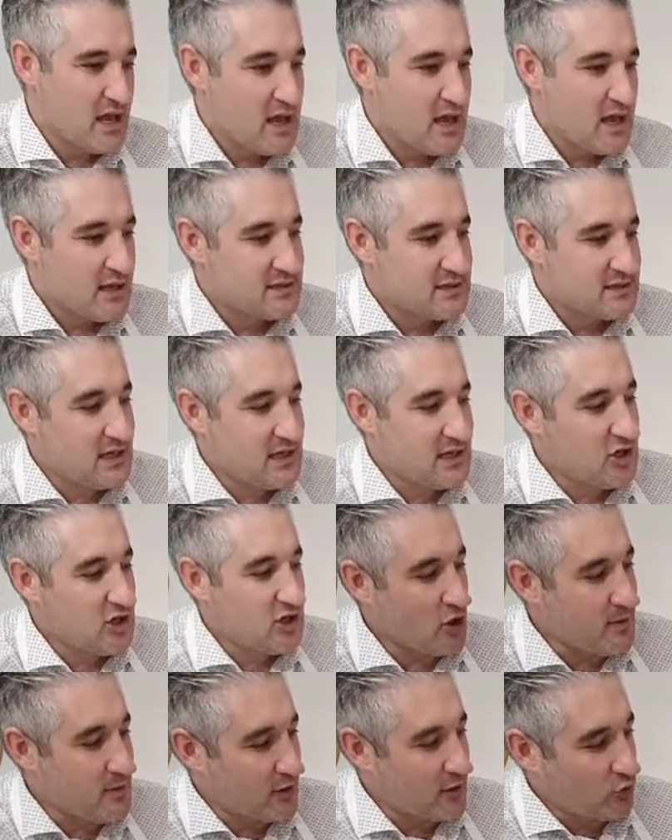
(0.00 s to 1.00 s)
See, she
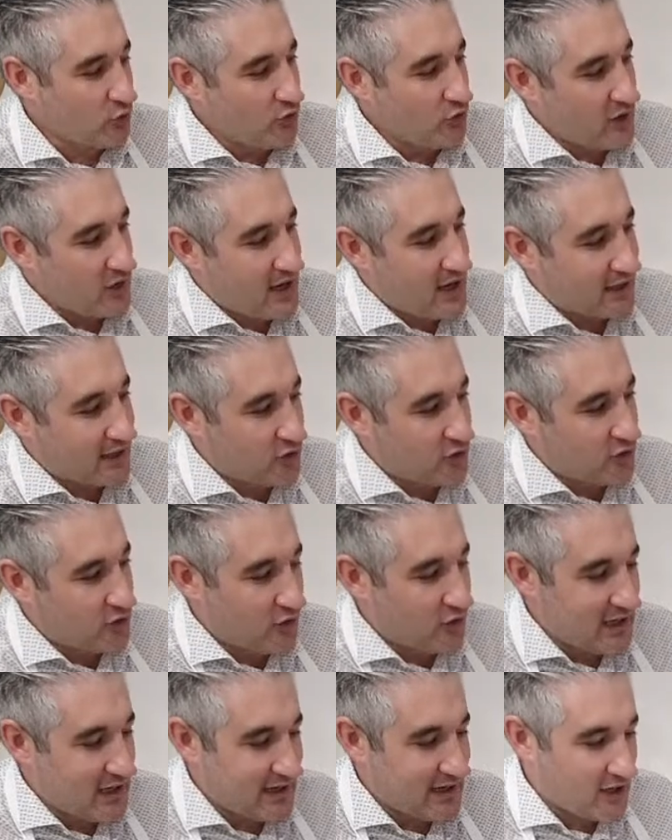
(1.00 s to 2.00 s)
told me how to do rigatoni
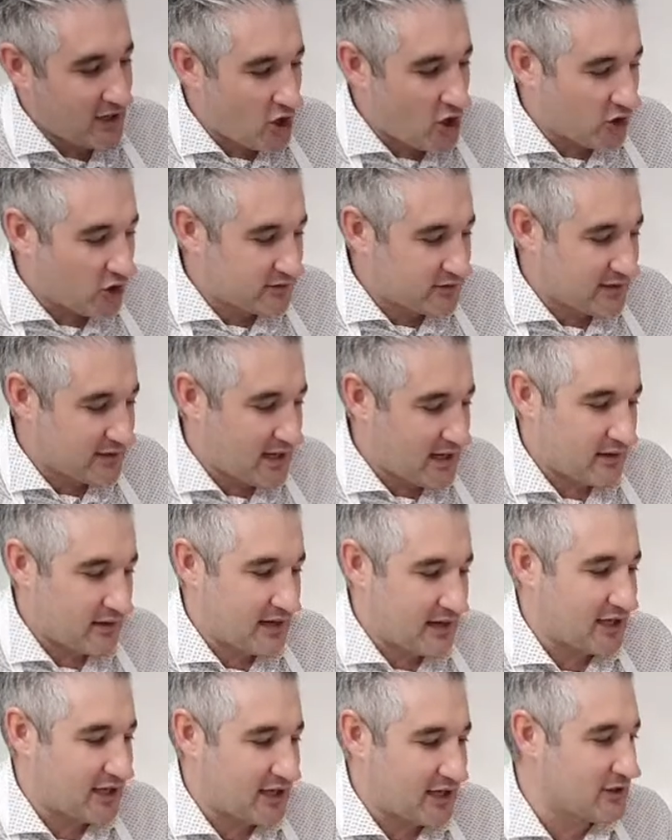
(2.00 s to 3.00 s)
alla ricotta,
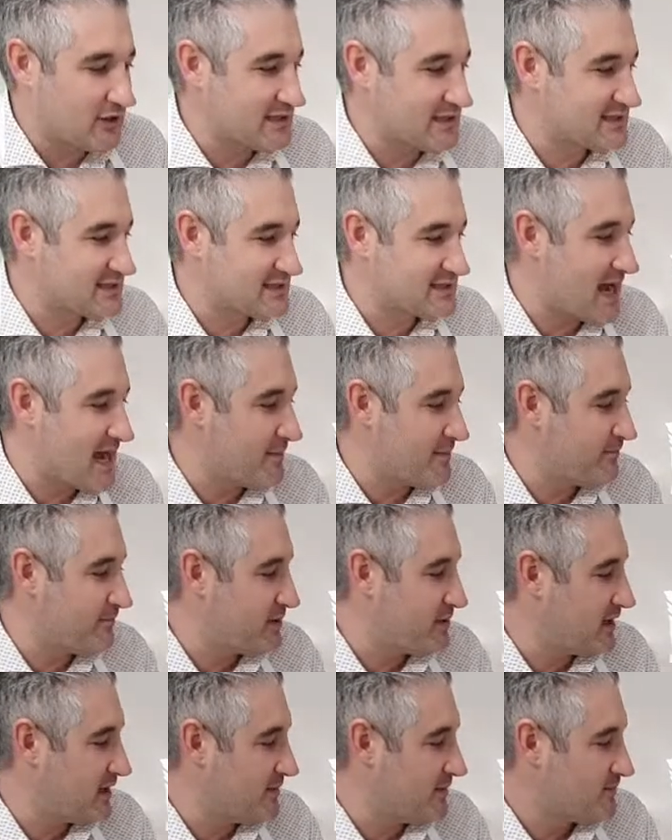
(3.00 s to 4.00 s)
rigatoni agli
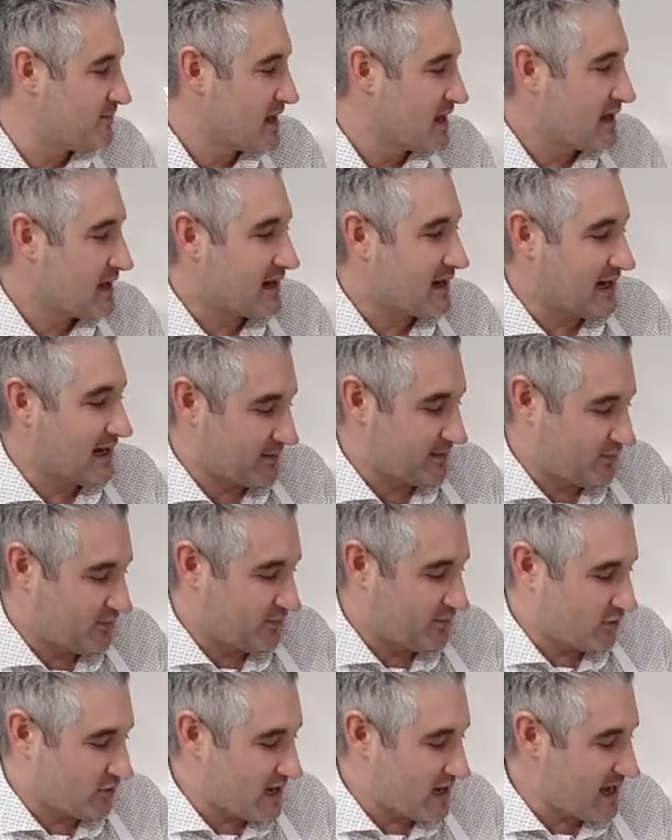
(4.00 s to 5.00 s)
scampi,
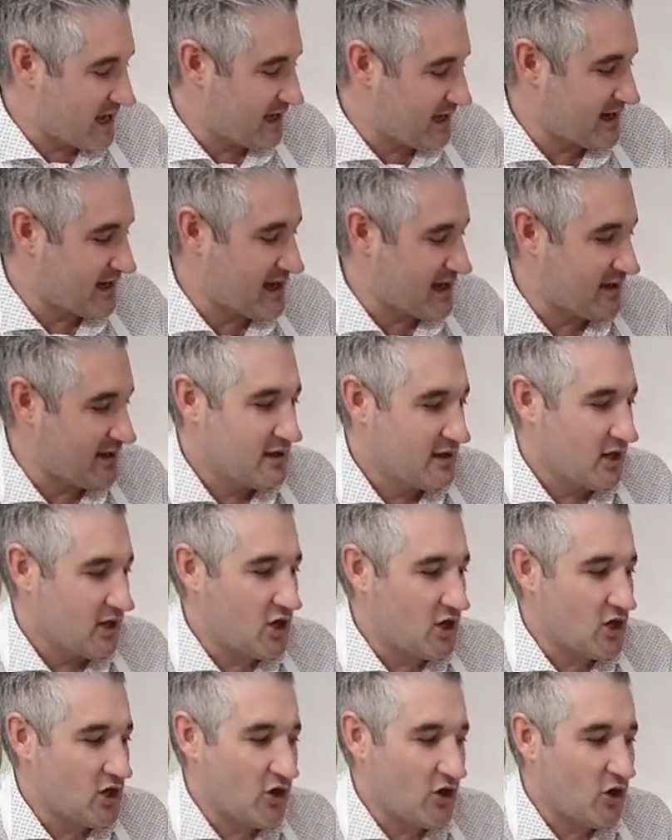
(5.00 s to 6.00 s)
carbonara, you
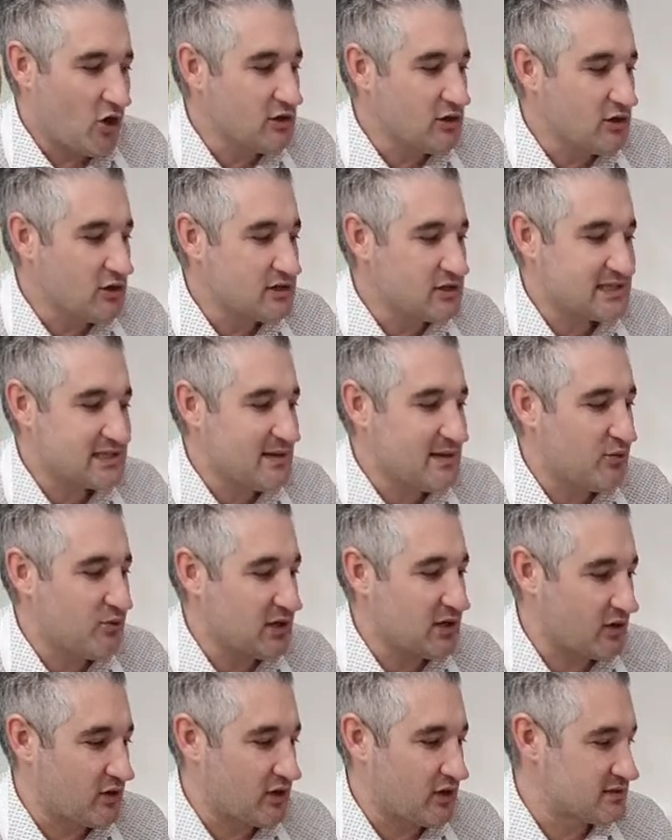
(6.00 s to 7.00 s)
know, all simple
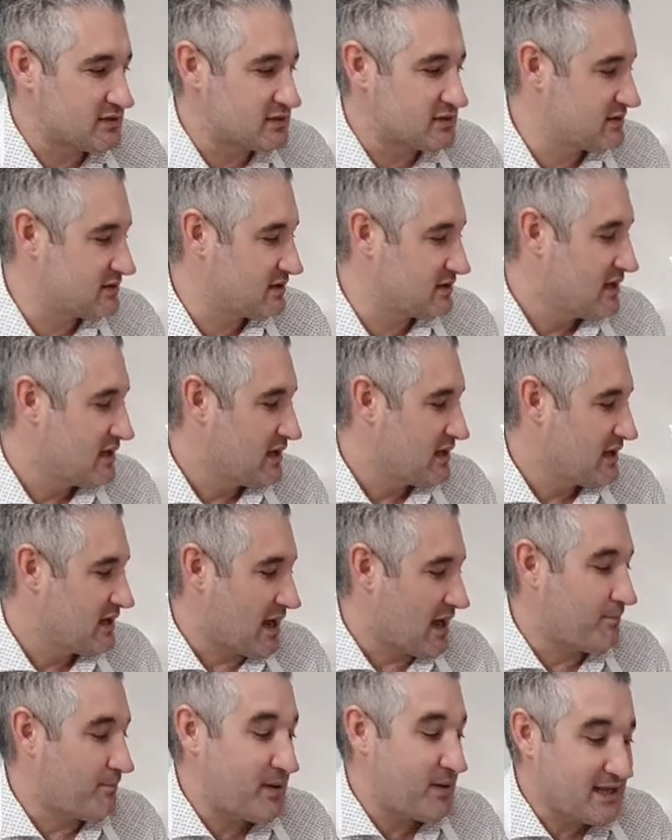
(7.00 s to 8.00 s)
ingredients,
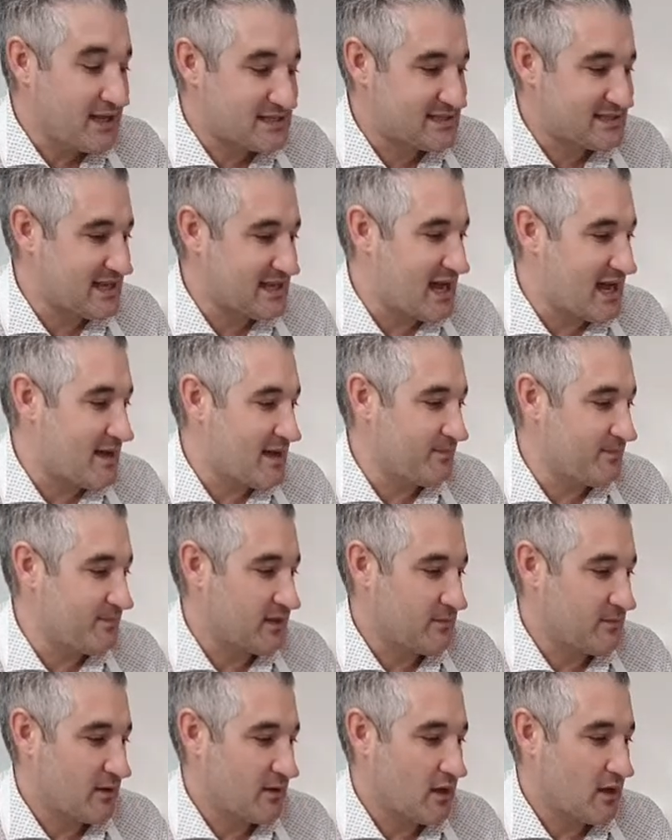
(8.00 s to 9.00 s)
pizza.
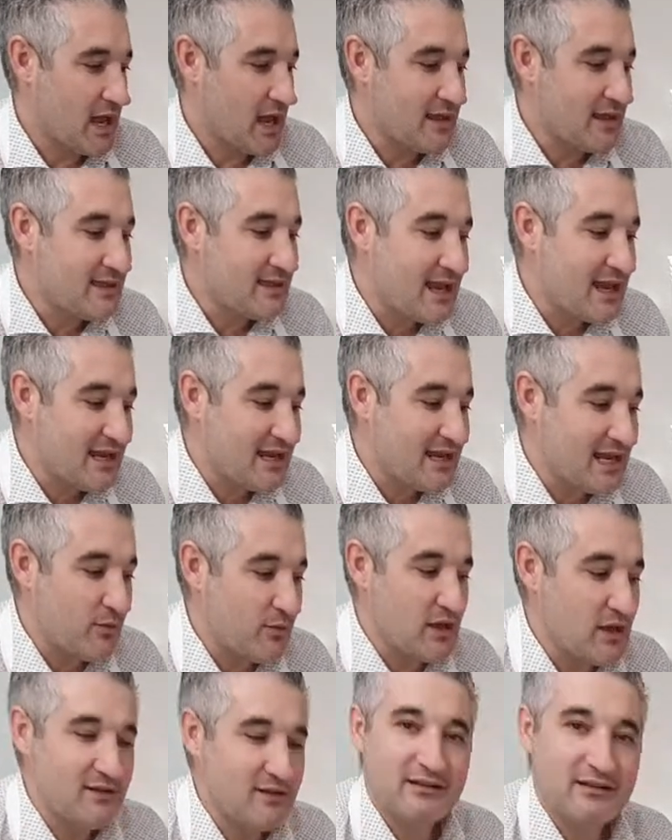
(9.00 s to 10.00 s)
And then here we
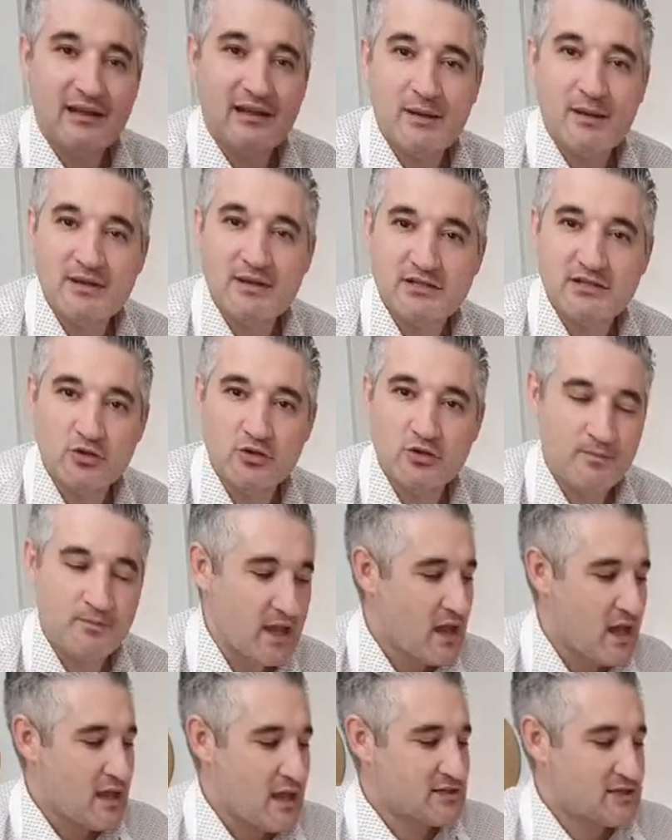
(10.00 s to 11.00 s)
have the tiramisu.
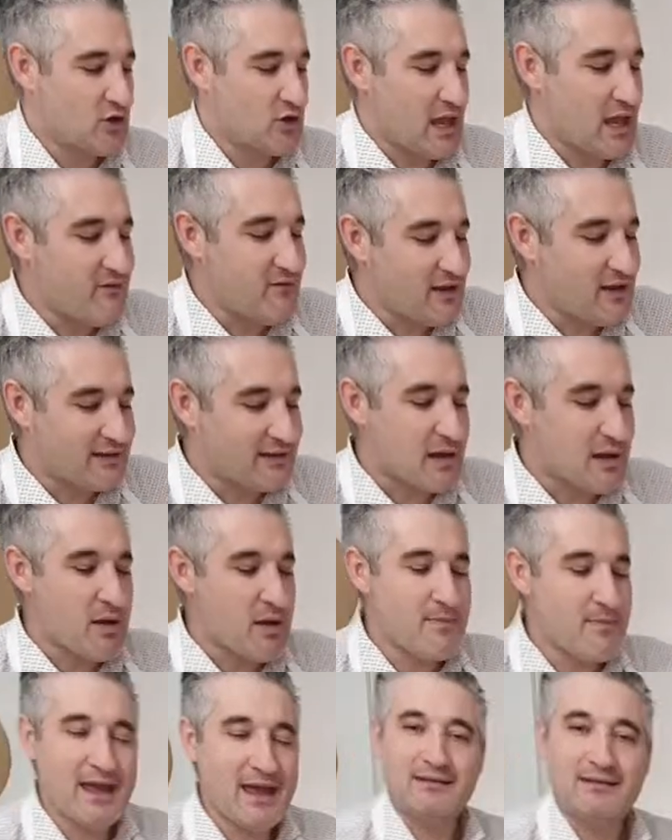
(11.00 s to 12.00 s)
So every time I make